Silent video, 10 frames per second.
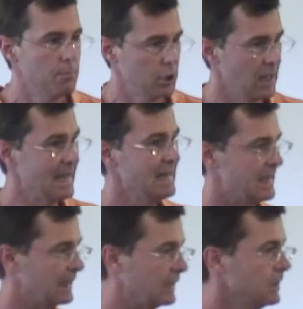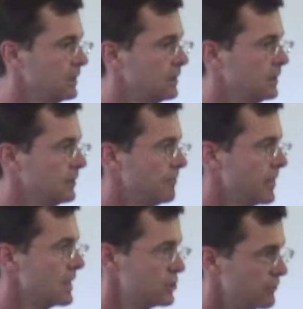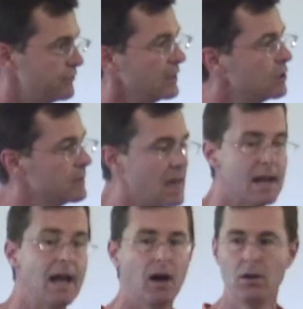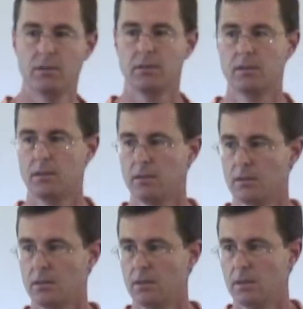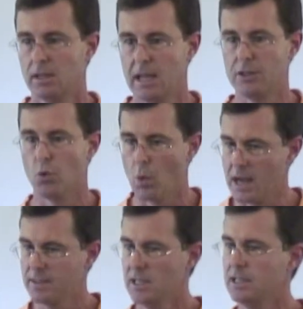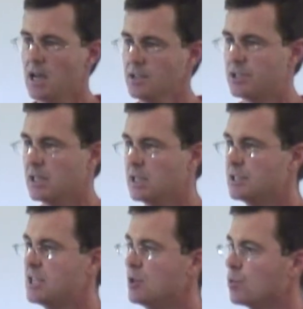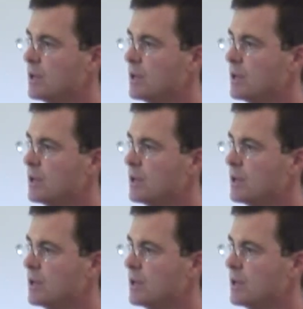planning to figure that out. The way that he does it is he